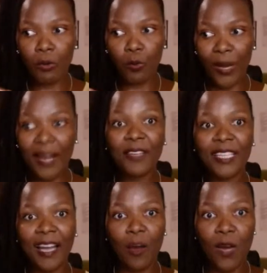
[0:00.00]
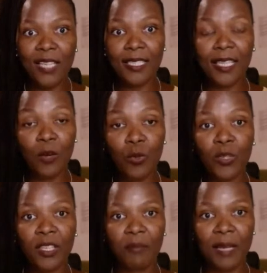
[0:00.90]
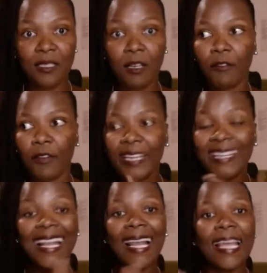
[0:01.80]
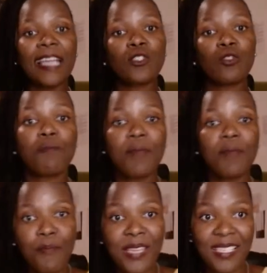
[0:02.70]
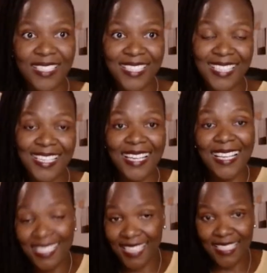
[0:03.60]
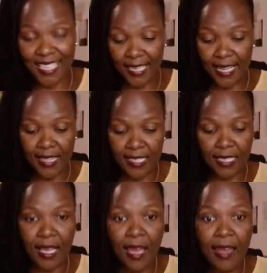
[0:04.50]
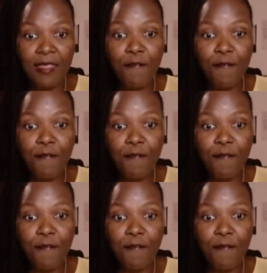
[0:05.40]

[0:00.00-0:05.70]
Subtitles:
whatever that I wanted that I could not give myself, it led to me being rejected. And and this is the